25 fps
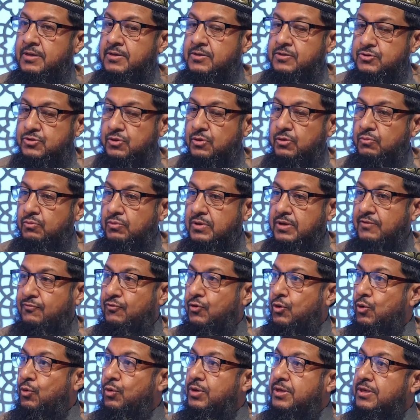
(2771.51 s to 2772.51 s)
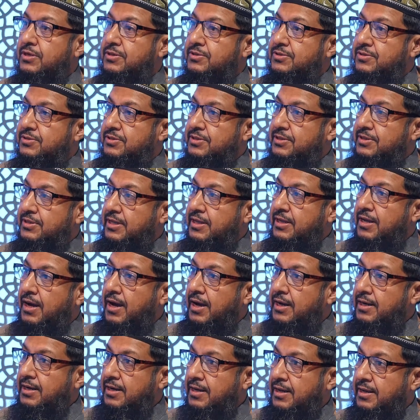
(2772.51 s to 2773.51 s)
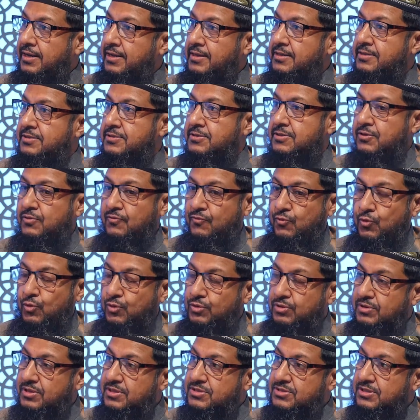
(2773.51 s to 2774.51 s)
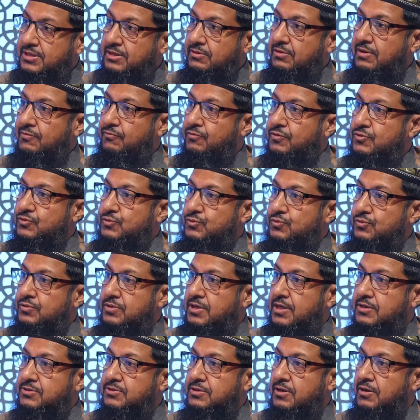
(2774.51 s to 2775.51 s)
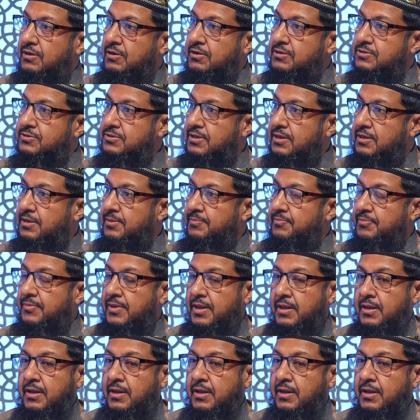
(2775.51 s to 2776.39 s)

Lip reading: So if you look at the guidelines, if you look at the seerah of Rasulullah sallallahu alaihi